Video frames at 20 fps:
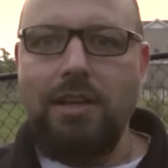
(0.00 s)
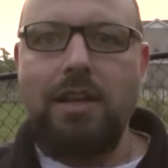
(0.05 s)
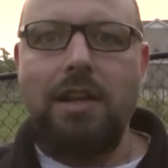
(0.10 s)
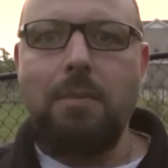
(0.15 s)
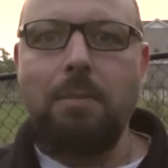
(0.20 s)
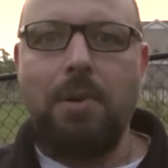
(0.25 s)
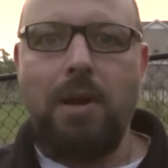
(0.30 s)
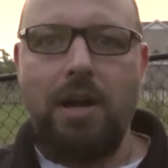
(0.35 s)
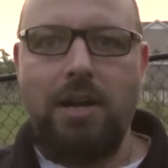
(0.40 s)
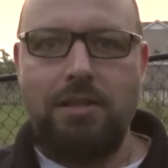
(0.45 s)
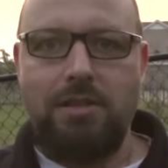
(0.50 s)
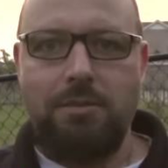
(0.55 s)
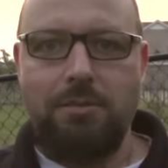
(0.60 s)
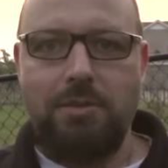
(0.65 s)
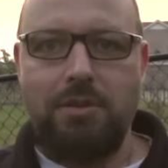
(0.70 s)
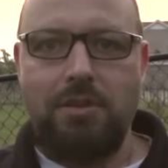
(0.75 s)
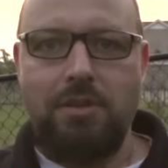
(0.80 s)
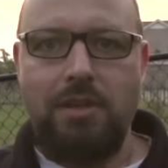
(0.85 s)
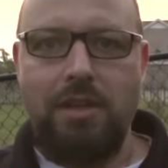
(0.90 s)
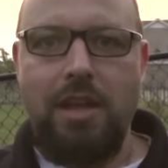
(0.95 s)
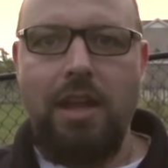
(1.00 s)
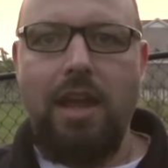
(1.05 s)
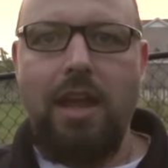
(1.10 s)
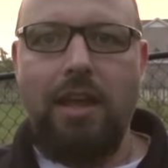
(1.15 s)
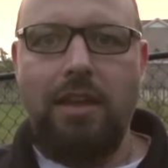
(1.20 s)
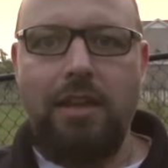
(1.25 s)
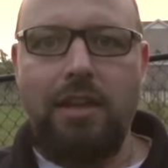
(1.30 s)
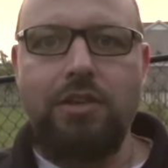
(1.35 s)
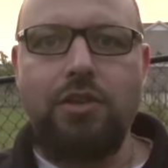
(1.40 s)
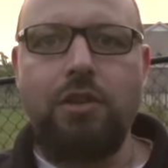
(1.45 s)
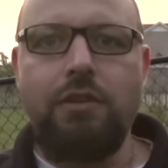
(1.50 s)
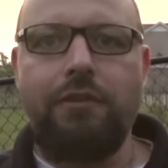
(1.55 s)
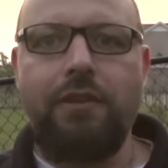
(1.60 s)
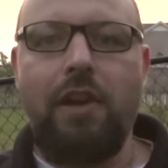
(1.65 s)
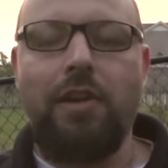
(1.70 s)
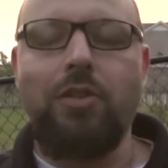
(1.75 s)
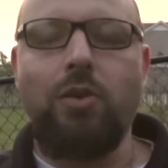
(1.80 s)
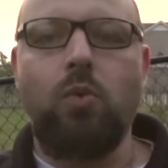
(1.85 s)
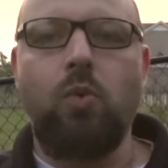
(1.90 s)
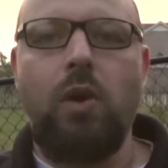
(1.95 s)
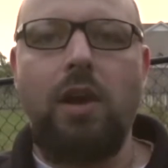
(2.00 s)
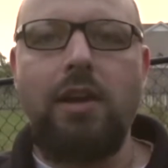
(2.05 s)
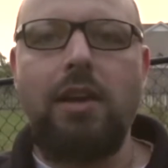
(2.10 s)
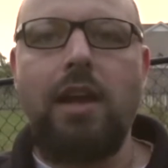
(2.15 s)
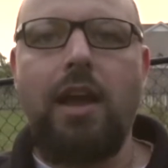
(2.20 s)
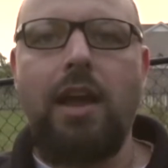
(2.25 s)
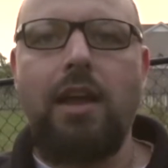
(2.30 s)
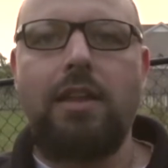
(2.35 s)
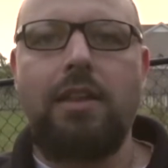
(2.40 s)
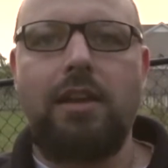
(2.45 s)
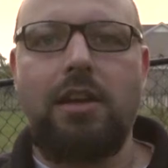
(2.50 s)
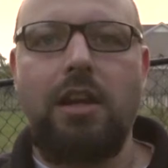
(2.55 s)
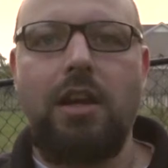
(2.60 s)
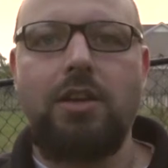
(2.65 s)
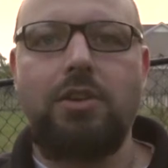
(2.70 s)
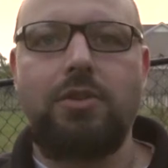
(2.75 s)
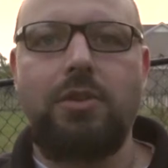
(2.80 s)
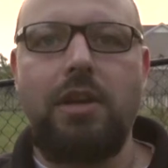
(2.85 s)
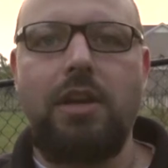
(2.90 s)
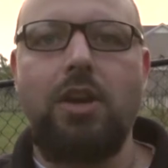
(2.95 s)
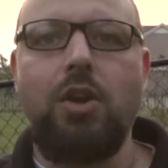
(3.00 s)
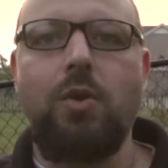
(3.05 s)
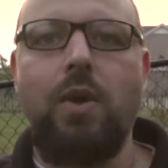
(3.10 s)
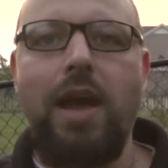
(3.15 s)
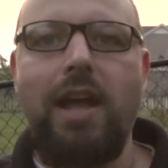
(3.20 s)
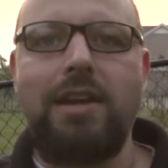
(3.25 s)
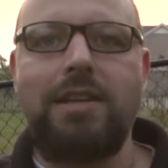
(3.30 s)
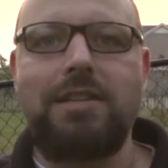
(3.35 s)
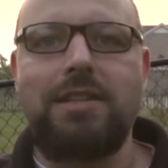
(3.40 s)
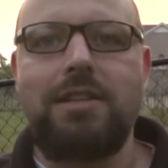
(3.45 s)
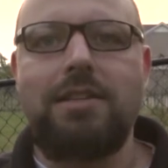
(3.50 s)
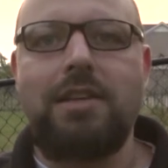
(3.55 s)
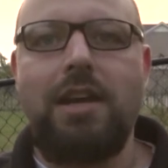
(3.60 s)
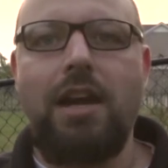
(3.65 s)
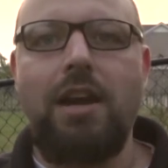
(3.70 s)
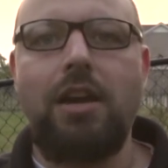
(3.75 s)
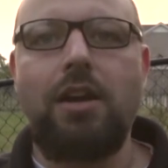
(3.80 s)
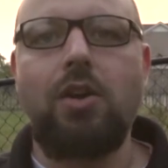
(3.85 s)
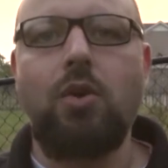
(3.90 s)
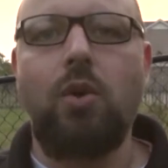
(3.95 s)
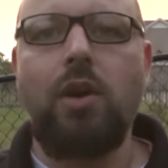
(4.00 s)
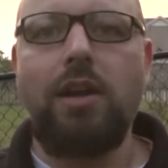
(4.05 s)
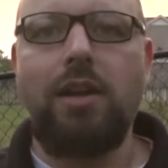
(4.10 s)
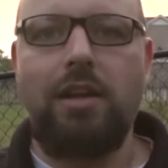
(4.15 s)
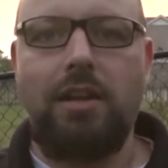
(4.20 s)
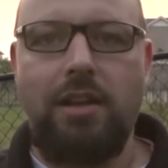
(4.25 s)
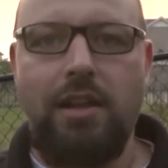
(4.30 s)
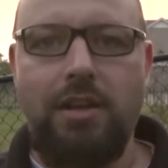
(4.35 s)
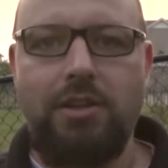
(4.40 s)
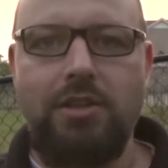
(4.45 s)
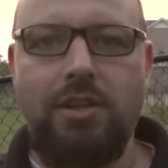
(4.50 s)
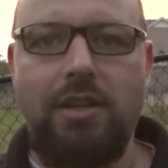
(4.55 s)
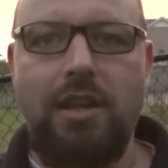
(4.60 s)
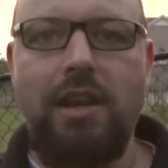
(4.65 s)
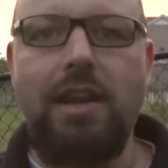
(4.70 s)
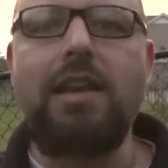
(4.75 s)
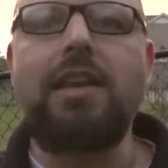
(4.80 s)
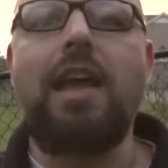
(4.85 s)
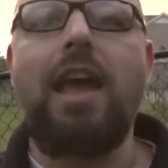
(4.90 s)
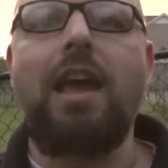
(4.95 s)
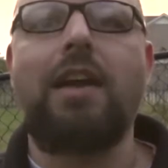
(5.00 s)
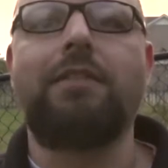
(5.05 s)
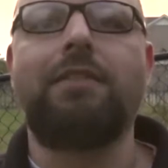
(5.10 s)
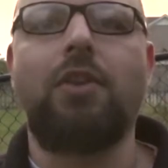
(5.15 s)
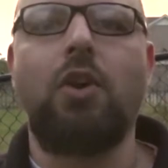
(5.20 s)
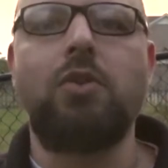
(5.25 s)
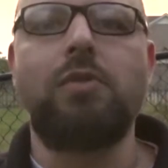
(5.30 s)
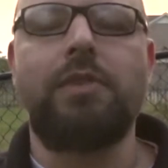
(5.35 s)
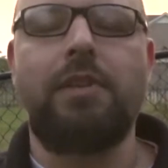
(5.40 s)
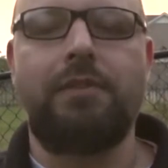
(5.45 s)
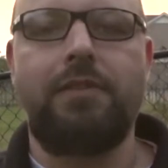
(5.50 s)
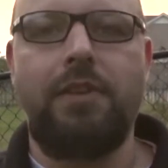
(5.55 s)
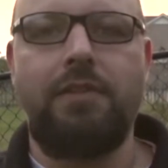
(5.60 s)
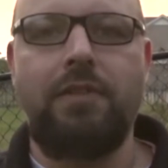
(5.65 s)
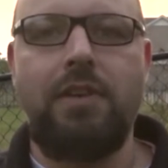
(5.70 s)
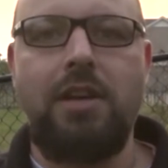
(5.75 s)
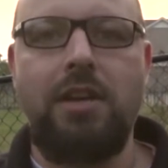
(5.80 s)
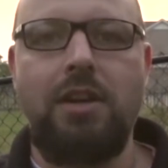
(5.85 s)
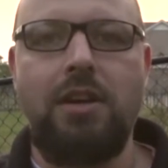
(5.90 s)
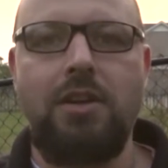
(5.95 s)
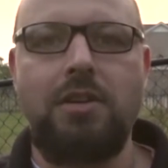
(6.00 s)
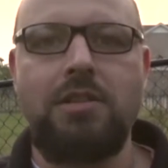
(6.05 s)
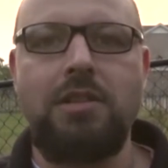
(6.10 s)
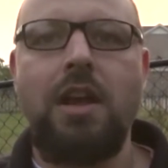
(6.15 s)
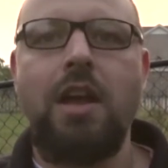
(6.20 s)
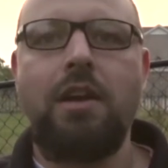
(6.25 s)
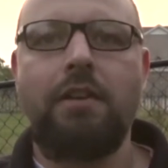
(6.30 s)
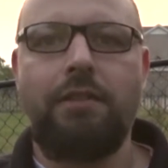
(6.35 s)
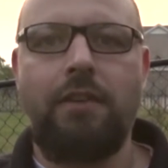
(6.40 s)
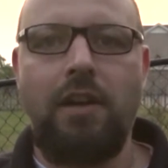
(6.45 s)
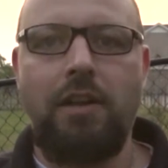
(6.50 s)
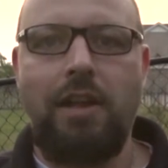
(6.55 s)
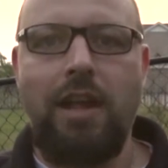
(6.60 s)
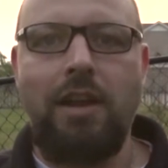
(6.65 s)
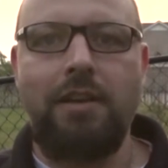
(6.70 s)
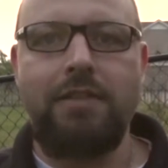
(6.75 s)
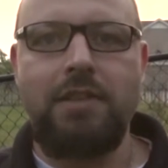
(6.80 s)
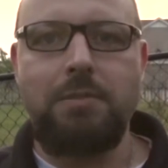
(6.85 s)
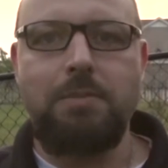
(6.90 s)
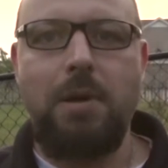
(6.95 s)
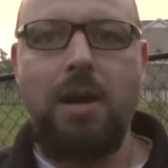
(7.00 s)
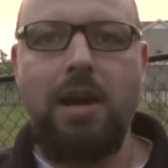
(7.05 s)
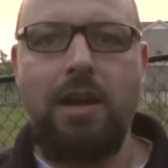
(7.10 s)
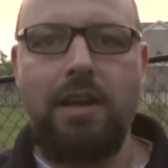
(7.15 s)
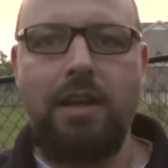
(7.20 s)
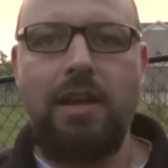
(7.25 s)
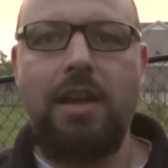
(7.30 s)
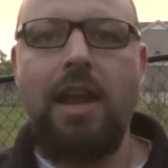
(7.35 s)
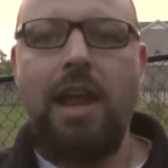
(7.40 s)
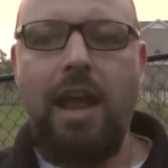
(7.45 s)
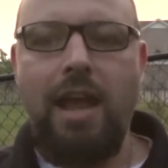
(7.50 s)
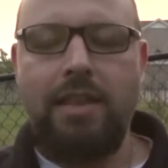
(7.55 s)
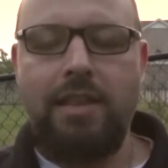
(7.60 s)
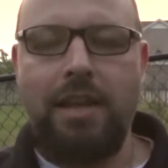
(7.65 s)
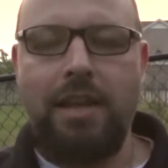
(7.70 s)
Impossible. Unless you found the one guy in the country who had his entire coin collection that he had for over 50 years fall out of his pocket at